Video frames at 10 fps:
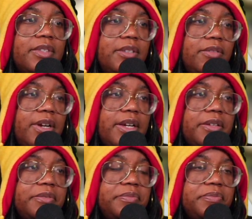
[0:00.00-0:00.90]
Right.
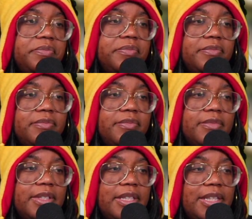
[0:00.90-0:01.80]

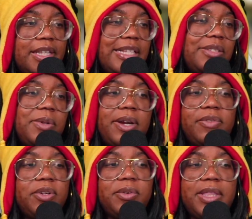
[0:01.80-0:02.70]
That's what I've
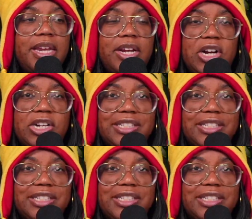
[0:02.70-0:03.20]
learned with any curse.